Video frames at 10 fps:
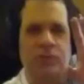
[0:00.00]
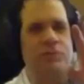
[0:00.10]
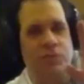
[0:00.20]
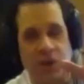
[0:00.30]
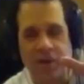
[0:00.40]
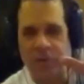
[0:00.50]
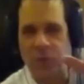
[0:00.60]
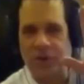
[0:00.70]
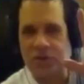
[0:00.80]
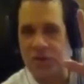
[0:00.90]
for
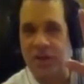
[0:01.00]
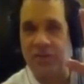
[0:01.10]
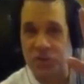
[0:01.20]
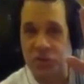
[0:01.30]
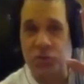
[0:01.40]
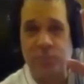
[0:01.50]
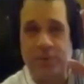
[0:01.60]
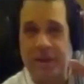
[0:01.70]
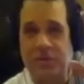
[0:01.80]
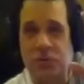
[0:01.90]
everyone. This is kind of a stupid
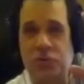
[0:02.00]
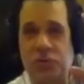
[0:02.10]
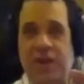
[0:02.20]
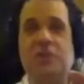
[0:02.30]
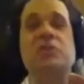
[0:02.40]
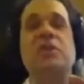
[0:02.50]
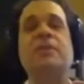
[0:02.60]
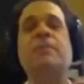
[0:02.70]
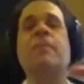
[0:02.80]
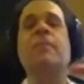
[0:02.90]
exercise
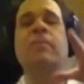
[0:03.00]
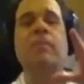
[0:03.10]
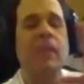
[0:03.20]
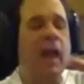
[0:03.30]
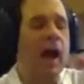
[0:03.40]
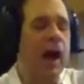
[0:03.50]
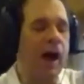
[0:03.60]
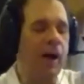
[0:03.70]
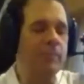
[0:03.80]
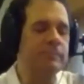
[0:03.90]
that
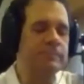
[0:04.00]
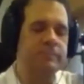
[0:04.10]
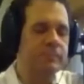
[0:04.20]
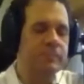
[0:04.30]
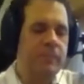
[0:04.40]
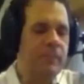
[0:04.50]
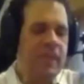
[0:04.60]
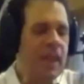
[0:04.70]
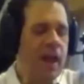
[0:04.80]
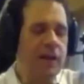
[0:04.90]

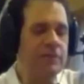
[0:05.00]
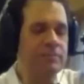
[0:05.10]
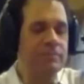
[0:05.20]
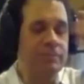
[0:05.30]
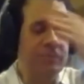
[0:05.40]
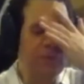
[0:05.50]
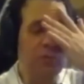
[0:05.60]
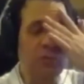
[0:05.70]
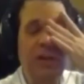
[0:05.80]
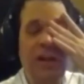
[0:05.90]
I
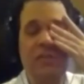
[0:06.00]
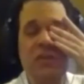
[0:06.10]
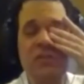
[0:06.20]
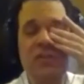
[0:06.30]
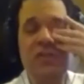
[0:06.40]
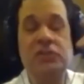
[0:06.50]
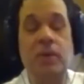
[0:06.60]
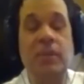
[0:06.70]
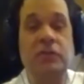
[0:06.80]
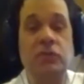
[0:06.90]
realized this is how
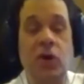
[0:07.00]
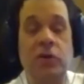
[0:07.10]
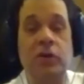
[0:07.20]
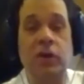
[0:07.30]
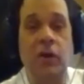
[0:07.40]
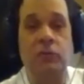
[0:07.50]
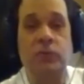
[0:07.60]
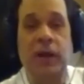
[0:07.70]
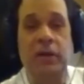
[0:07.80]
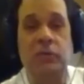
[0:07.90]

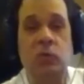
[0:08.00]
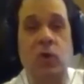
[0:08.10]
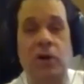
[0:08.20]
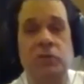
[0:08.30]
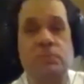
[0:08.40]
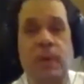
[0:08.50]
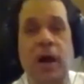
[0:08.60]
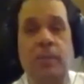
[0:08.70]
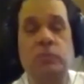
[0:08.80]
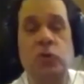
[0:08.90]
Frank Kwong's
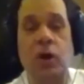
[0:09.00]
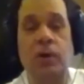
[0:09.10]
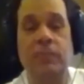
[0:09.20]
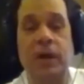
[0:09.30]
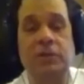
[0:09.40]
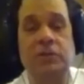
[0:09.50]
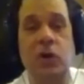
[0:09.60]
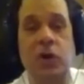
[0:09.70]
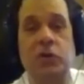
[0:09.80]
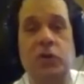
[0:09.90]
mom taught my
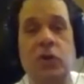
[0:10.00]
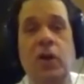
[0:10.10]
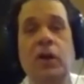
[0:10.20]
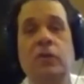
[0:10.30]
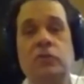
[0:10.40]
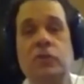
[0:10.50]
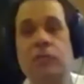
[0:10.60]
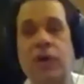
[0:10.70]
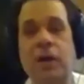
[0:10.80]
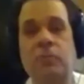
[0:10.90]
daughter to
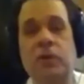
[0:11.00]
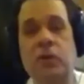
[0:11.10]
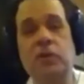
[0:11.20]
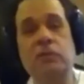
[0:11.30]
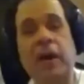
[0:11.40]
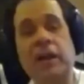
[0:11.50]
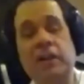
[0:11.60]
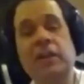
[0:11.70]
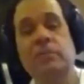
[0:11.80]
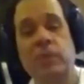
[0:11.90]
vibrate on the
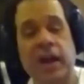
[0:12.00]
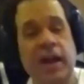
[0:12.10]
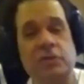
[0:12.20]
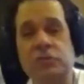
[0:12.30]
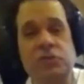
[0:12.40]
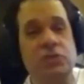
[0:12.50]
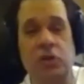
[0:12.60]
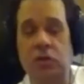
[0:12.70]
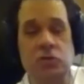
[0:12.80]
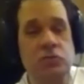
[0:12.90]
violin, but I actually
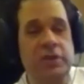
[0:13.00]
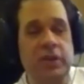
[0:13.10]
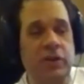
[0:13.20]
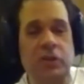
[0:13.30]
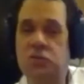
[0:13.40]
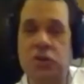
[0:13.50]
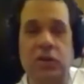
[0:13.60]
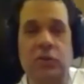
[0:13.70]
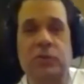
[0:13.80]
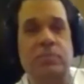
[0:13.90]
started using it on the
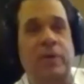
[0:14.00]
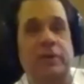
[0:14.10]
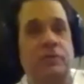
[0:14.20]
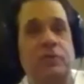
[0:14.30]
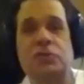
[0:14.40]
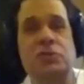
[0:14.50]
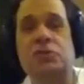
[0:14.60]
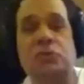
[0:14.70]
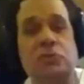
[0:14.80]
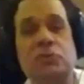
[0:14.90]
cello with my university
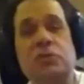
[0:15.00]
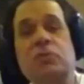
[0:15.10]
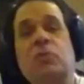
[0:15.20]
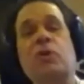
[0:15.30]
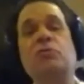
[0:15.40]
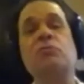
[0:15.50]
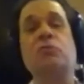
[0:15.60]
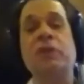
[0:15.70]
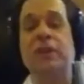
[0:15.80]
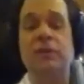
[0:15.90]
students. It works
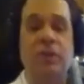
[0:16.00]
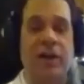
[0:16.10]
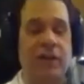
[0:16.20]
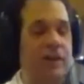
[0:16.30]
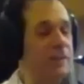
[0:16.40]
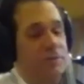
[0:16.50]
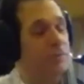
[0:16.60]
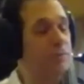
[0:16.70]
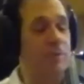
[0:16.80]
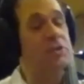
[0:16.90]
really well. I use it
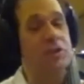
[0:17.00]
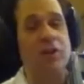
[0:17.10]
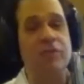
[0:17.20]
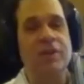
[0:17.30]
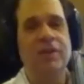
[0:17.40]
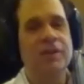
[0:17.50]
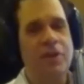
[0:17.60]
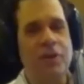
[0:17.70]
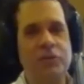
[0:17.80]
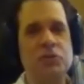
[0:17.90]
for myself.
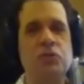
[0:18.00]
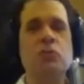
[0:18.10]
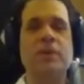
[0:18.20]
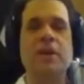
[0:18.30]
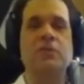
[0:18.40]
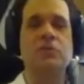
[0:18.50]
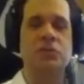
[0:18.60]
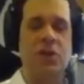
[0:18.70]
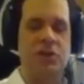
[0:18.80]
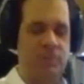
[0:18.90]
Called the stupid
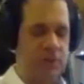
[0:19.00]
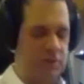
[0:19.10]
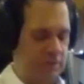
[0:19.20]
exercise, but it's...